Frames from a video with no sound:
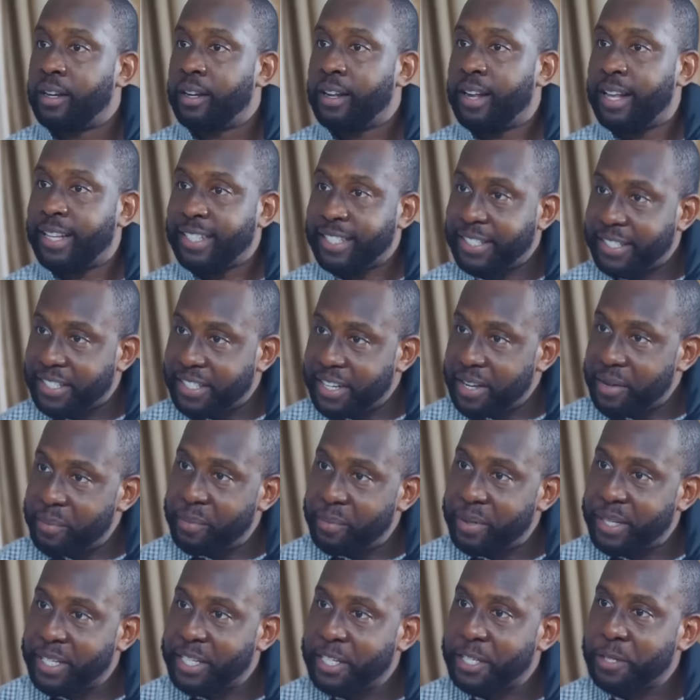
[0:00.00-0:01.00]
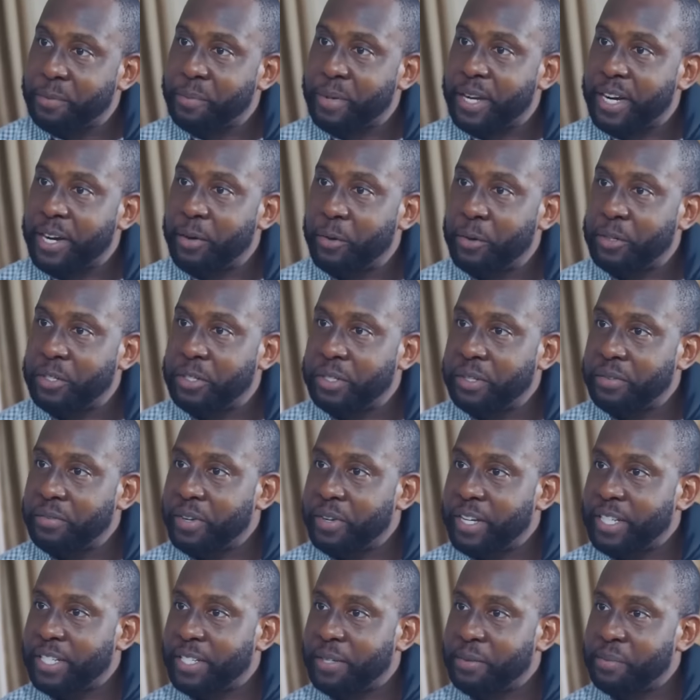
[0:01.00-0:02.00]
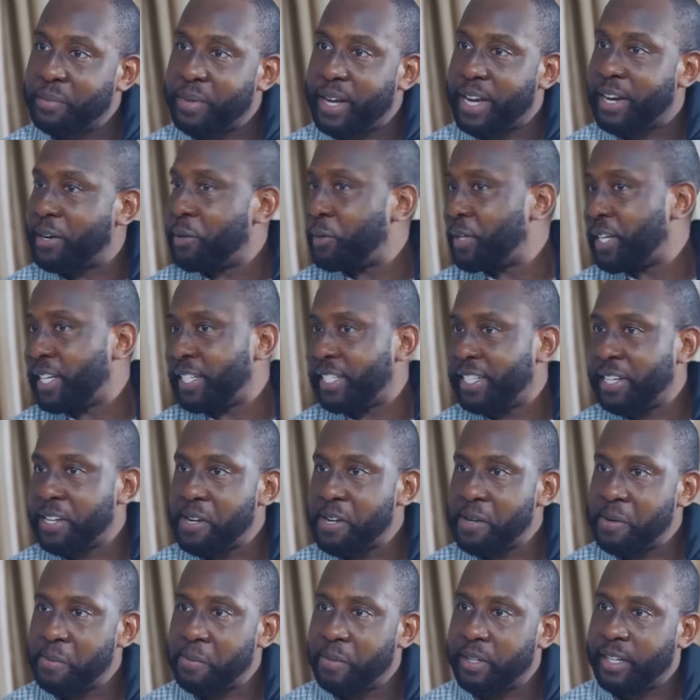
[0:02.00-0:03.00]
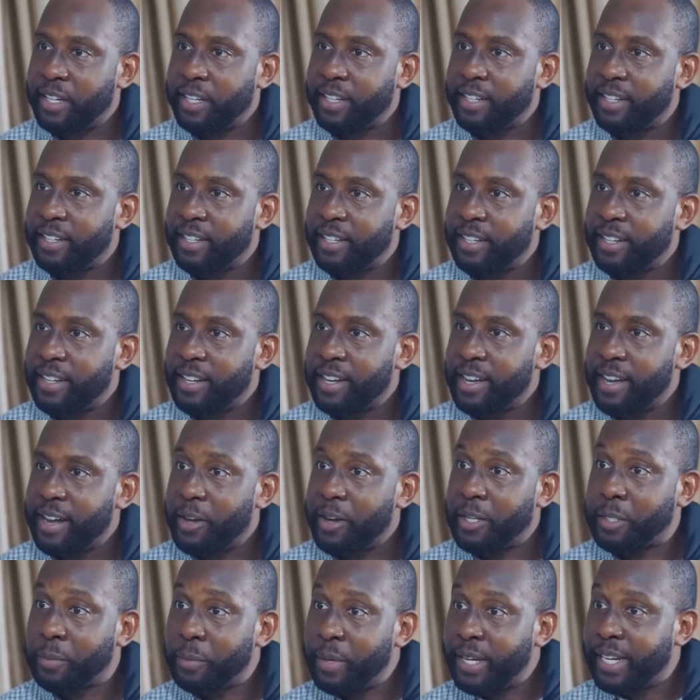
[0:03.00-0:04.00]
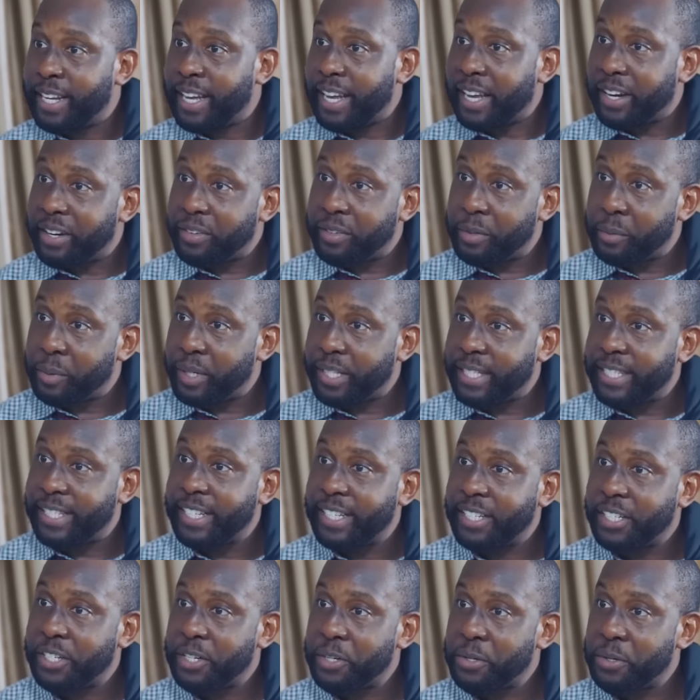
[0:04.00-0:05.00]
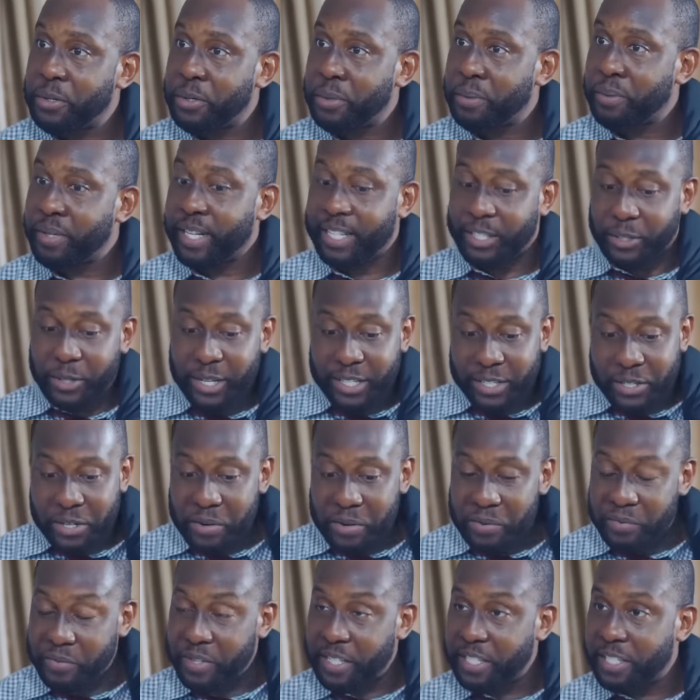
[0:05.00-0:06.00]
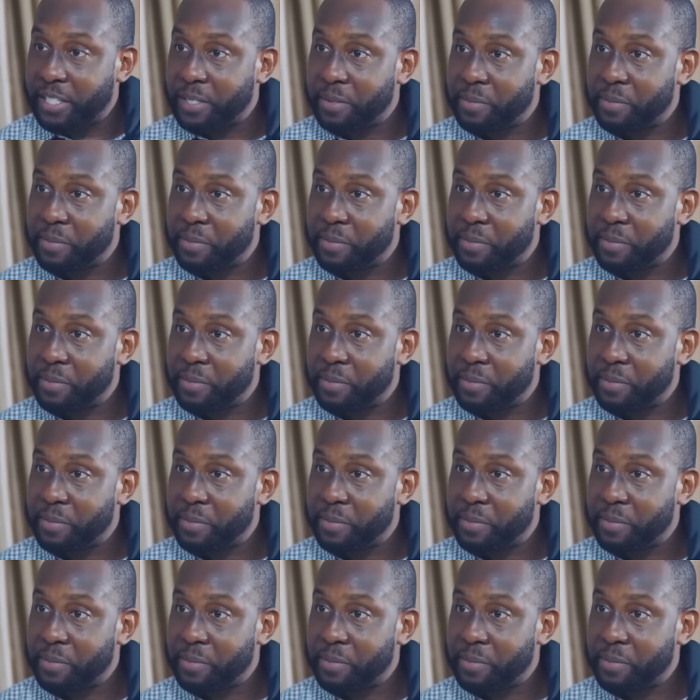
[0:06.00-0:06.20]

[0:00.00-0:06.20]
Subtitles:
That's the same businessman that wants to invest in my real estate company. I was made the head of the presentation group that's trying to convince